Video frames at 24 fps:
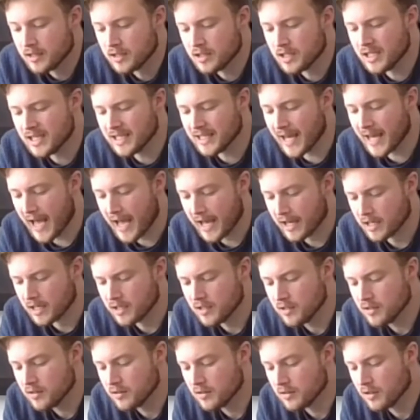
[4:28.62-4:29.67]
The
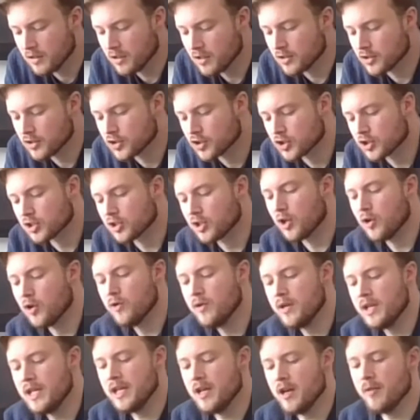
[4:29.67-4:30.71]
gang
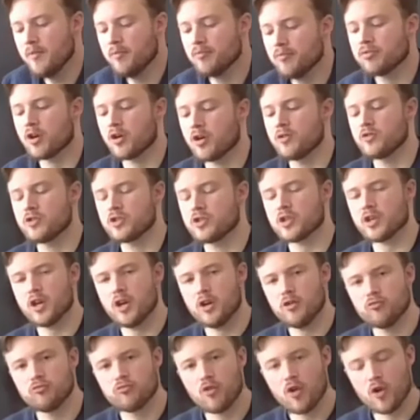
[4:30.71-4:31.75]
slowly approached
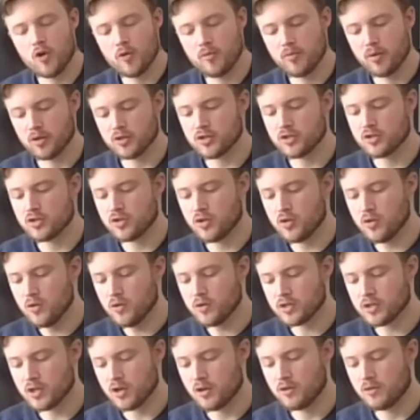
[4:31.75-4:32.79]
a robot
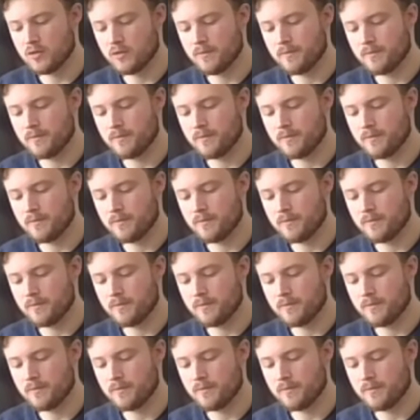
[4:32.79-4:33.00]
torso.